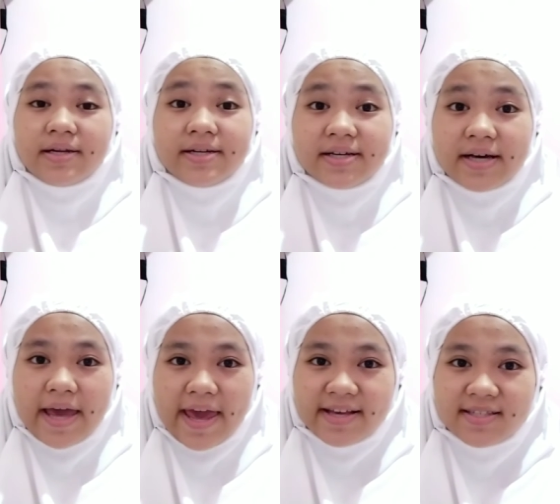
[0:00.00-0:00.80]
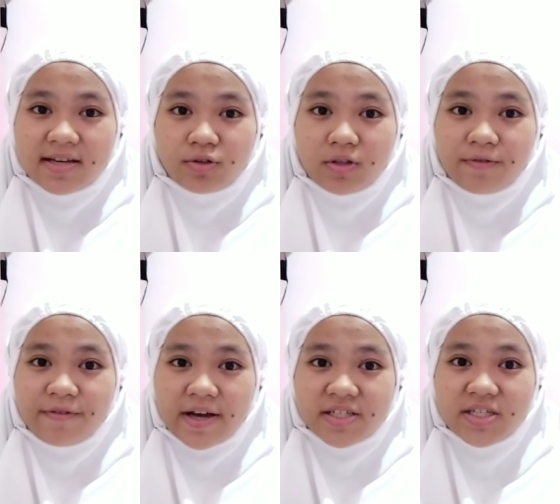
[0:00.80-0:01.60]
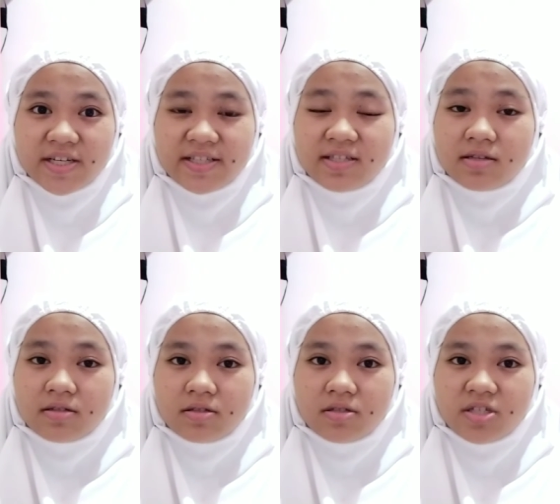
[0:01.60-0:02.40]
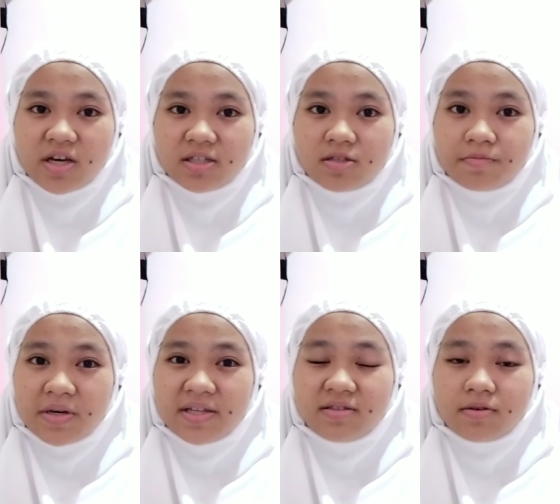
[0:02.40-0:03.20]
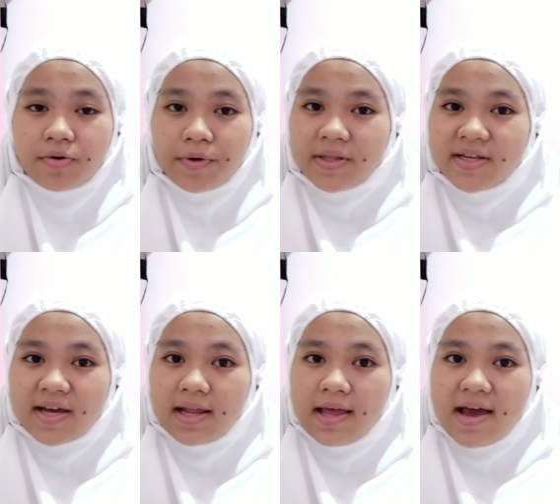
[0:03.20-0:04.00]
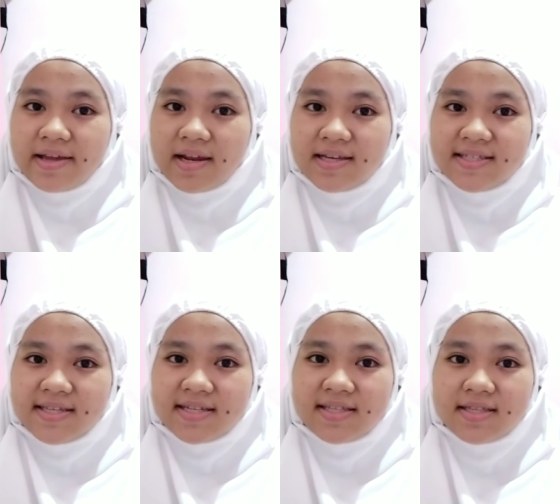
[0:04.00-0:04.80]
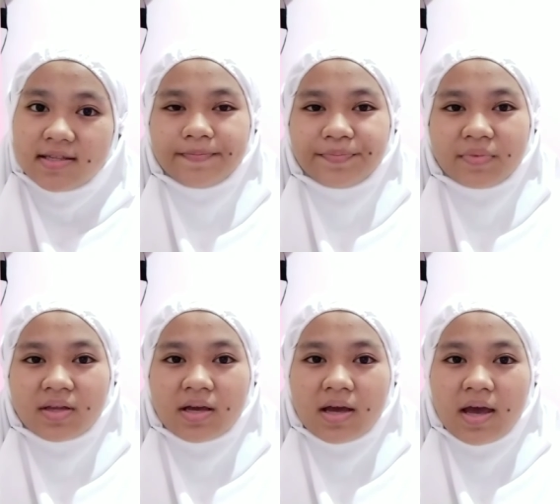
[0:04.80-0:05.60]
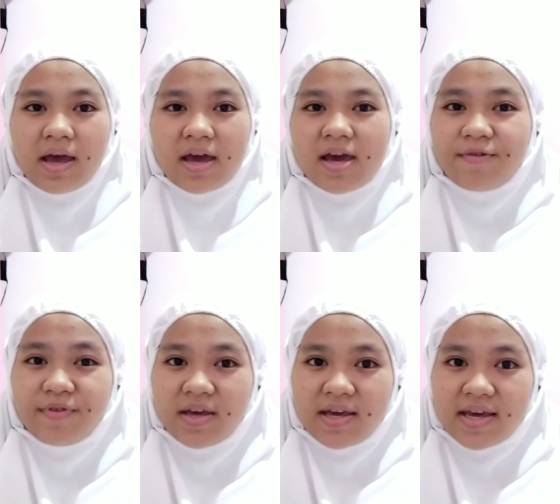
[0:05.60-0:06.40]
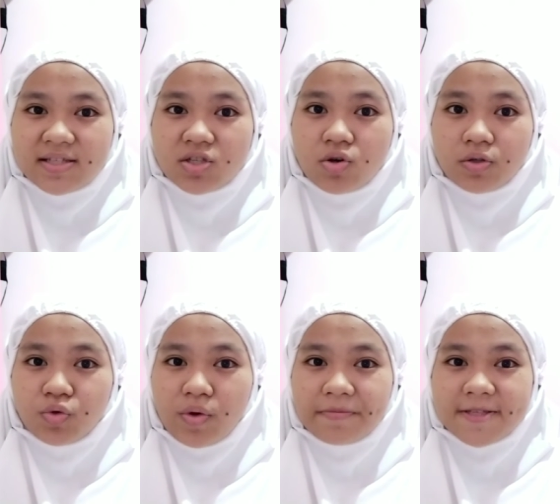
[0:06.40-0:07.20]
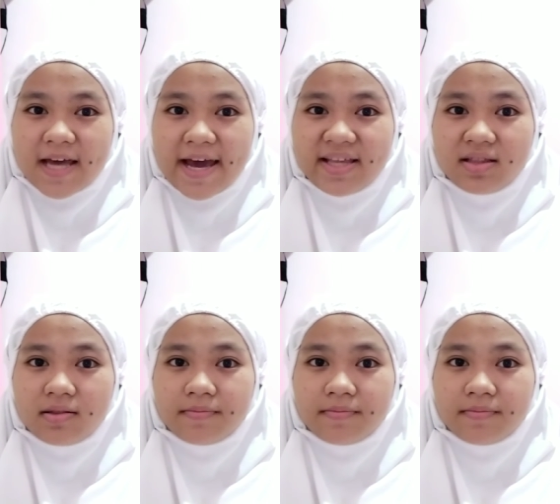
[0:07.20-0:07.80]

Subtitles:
The executive function, judgment, critical analysis, having kids go to website